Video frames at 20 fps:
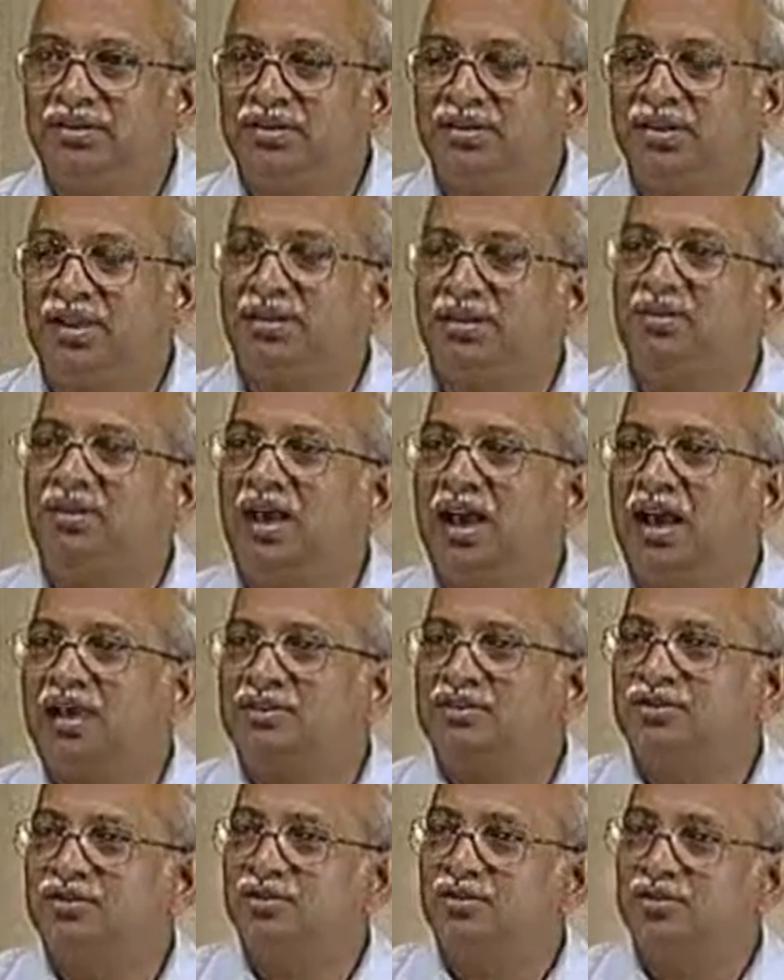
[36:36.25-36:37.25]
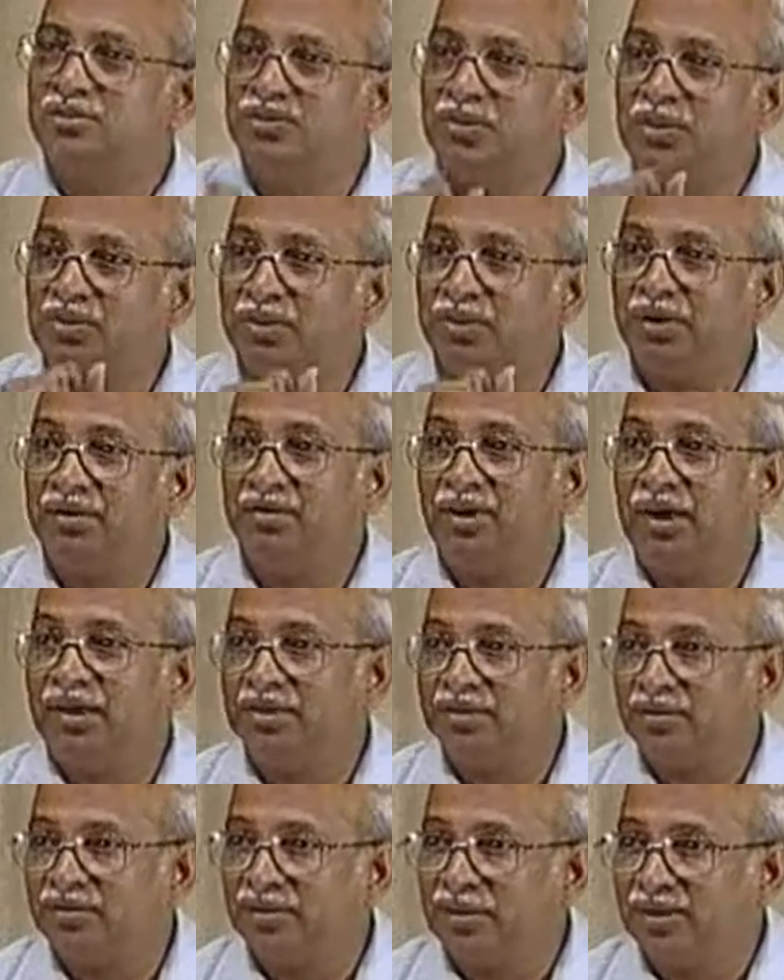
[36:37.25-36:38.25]
and we assume a wave height
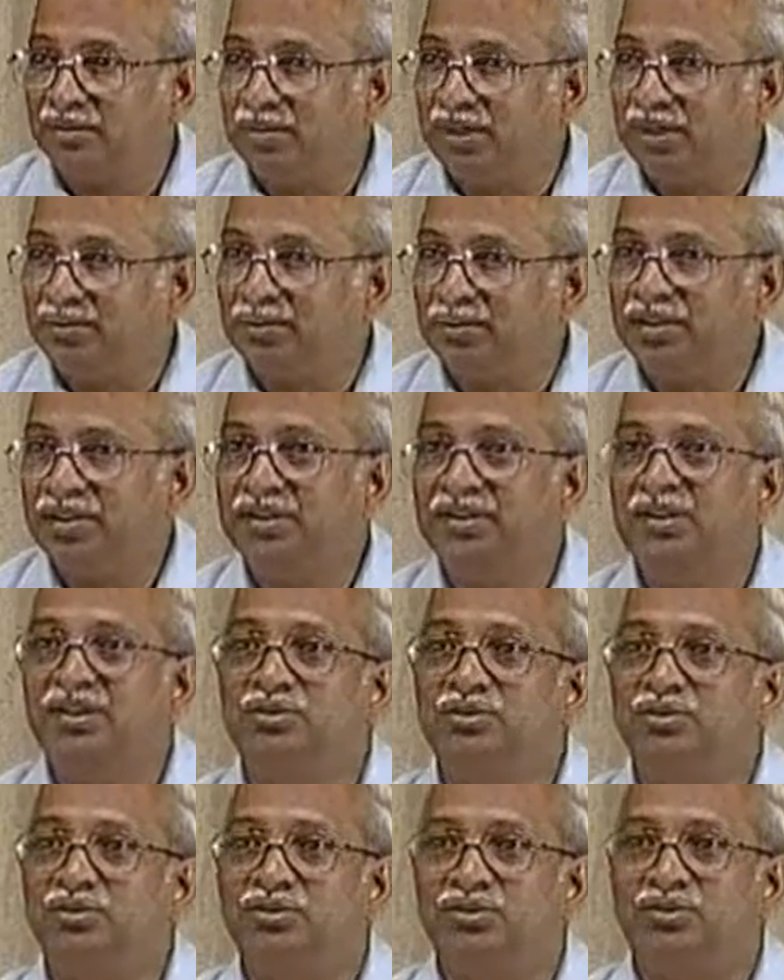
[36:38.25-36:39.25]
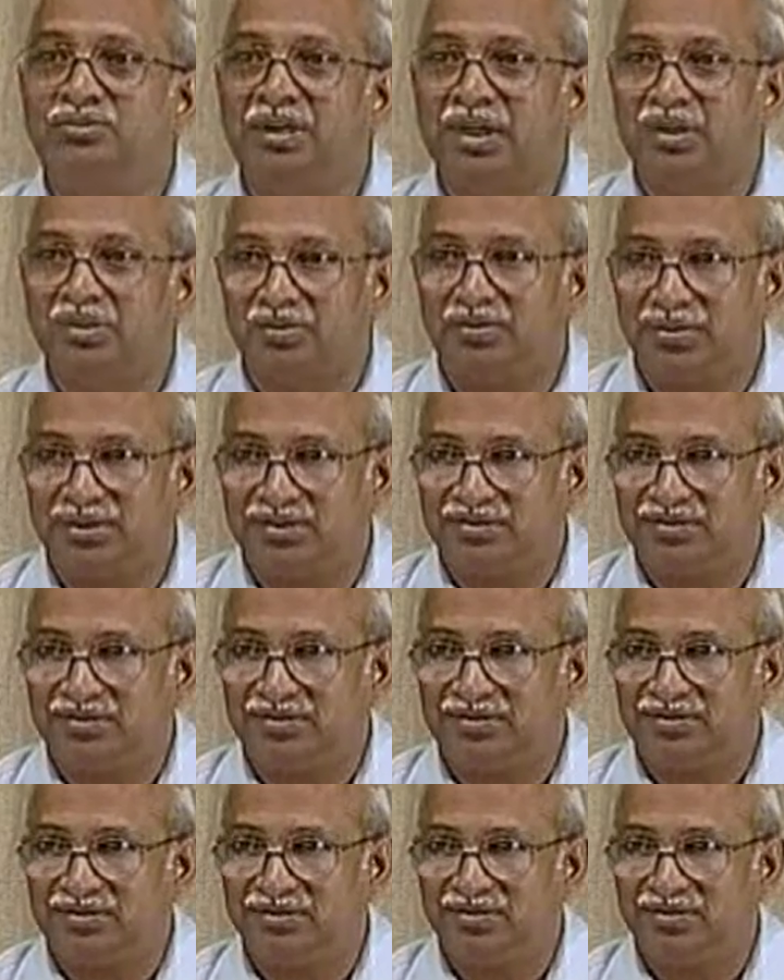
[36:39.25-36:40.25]
of L by 20 and do some calculations.